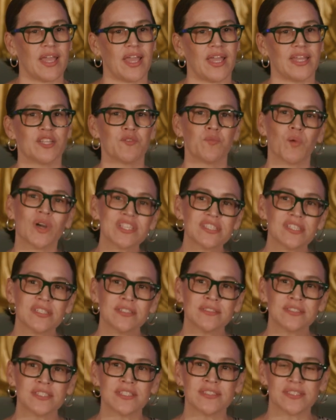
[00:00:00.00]
And it
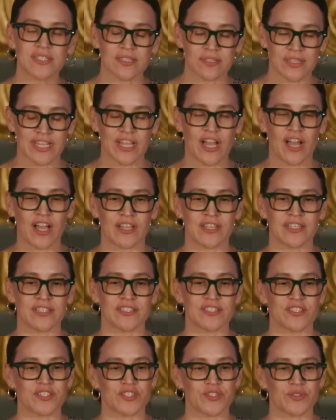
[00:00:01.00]
wasn't until I got
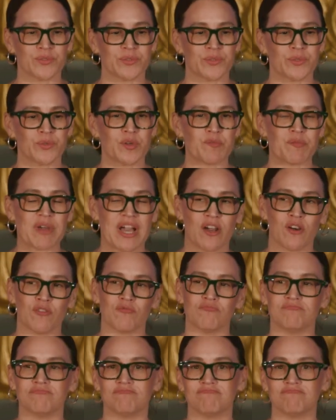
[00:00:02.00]
into about